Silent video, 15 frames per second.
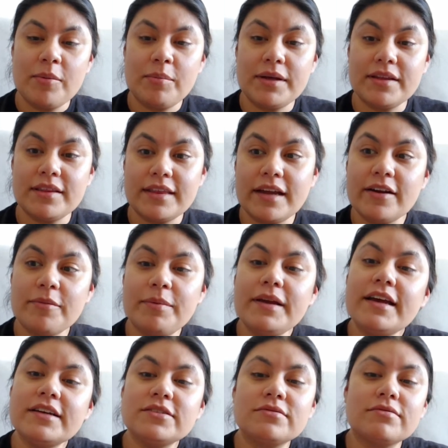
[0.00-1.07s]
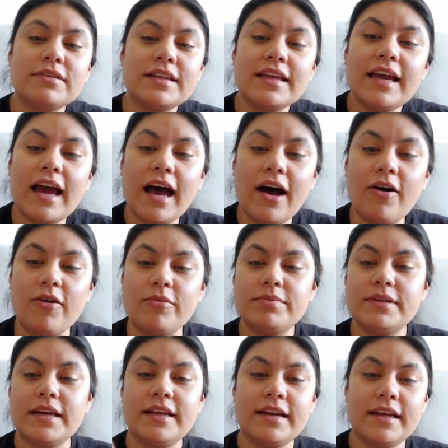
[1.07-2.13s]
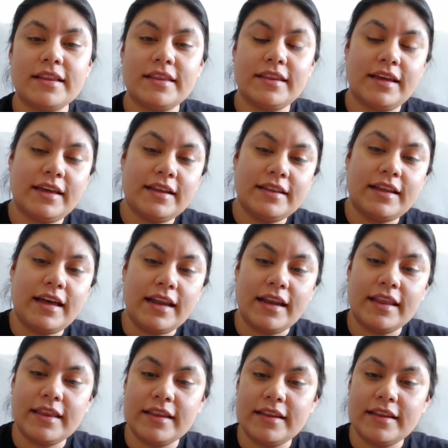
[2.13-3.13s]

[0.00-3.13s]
but therapy has really helped. And I think that,